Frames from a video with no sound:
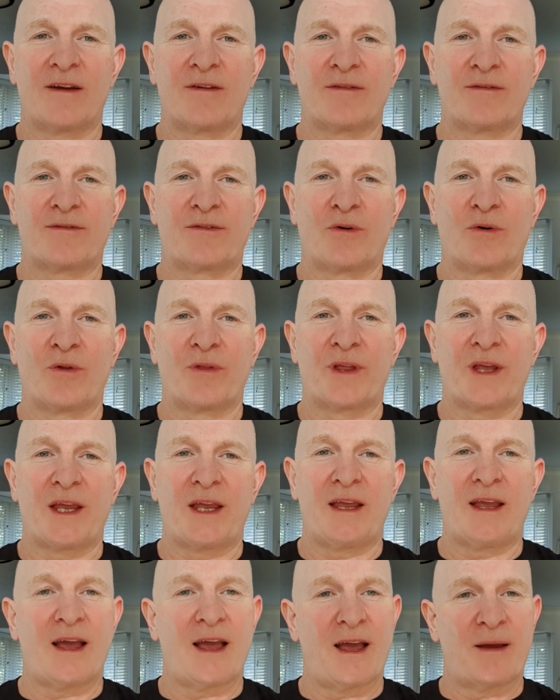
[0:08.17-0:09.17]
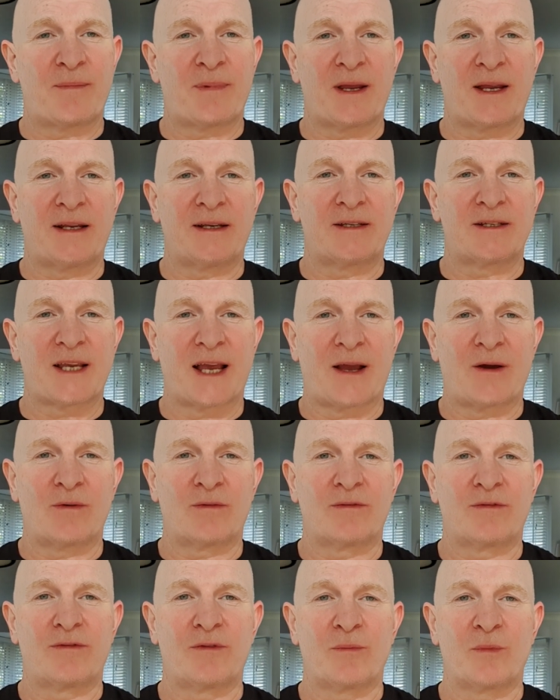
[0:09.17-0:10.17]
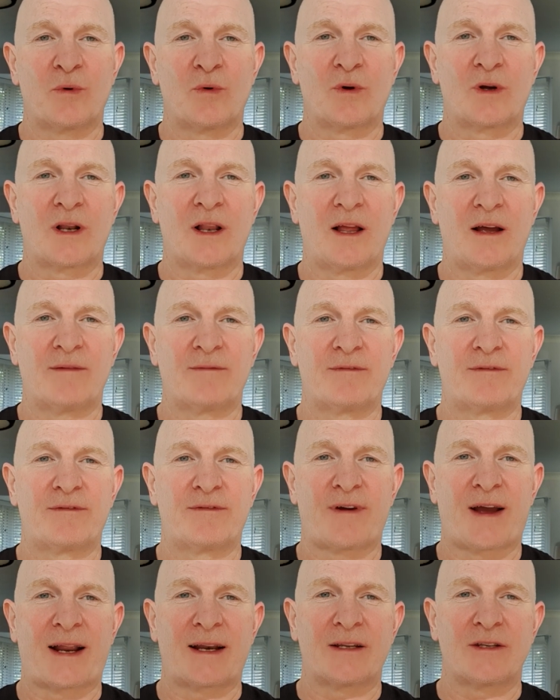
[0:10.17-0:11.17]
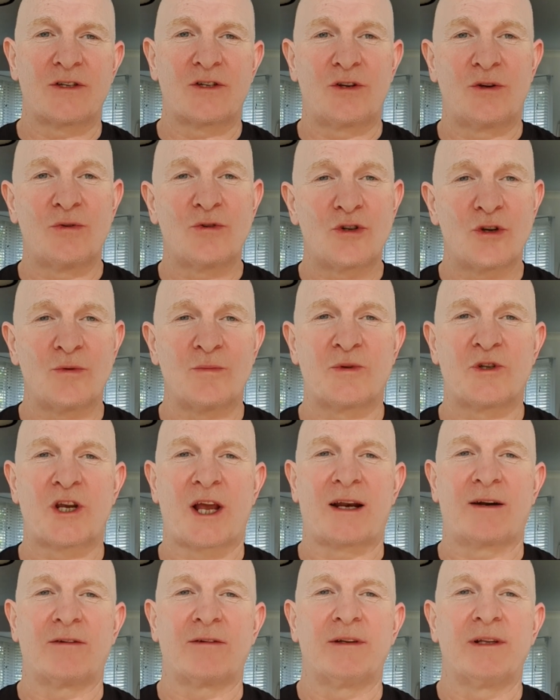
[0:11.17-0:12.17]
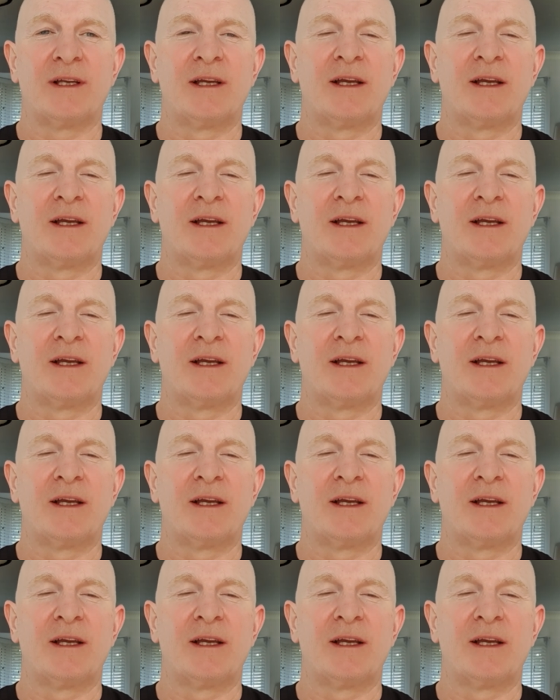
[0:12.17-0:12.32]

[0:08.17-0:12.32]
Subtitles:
for the Epping Town Football Club fans YouTube channel.